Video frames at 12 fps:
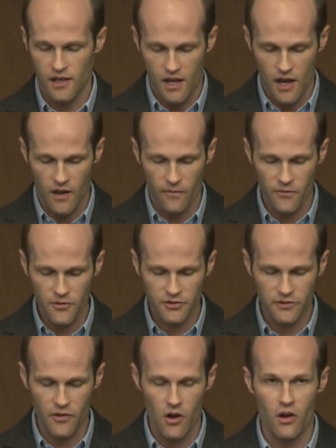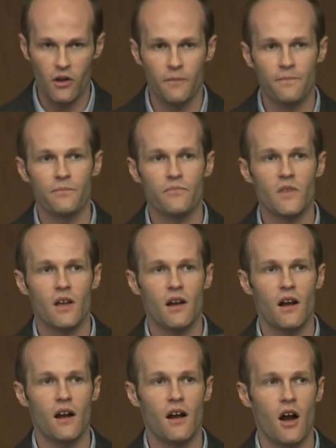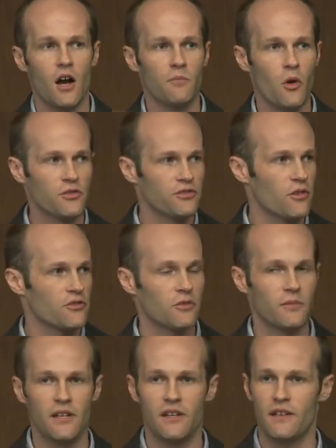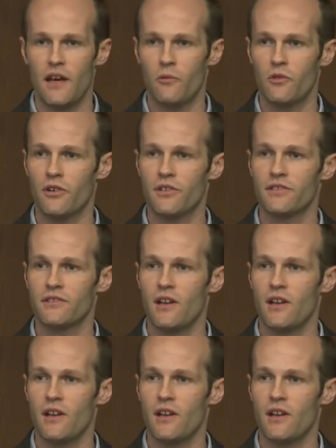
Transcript: Uh, first of all, uh, on most social media networks,